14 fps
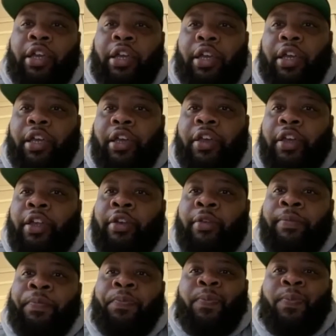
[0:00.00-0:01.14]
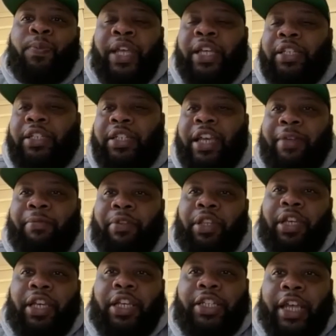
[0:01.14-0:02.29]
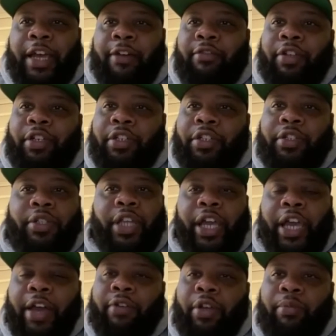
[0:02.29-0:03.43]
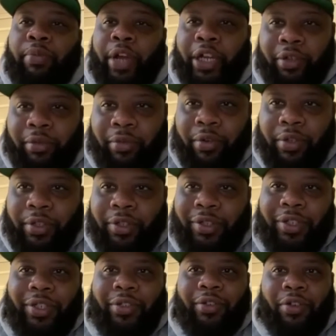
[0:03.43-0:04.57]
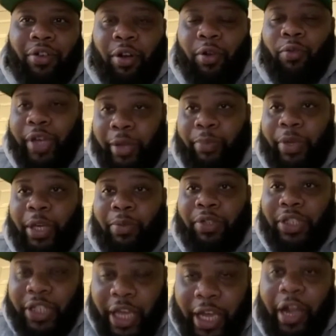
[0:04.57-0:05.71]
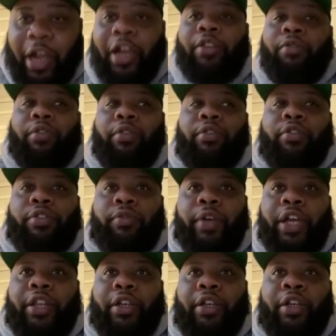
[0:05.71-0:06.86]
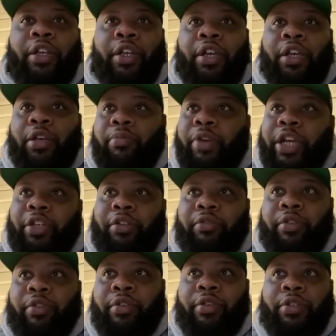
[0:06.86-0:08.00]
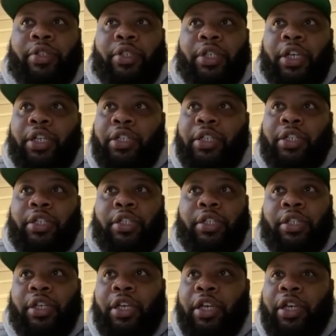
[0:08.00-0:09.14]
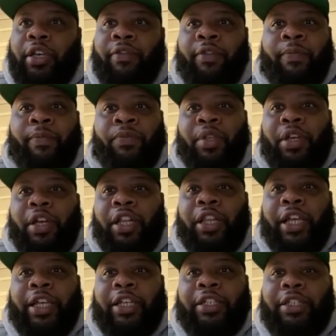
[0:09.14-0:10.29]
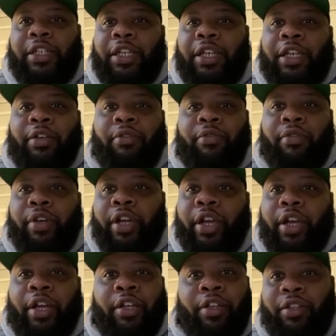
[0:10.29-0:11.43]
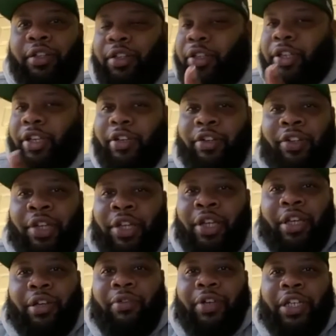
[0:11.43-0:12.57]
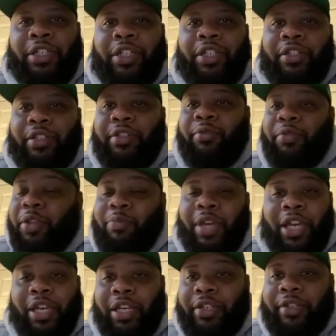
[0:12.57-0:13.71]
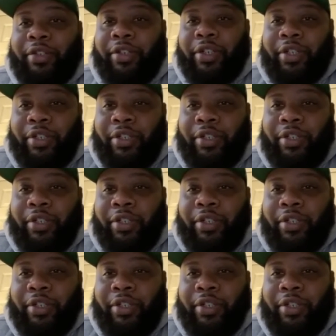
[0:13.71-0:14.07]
And that's the type of things I want to do. Like I want to break the rules, or what people say are the rules, rather, break the rules and just leave a legacy where, you know, we made history.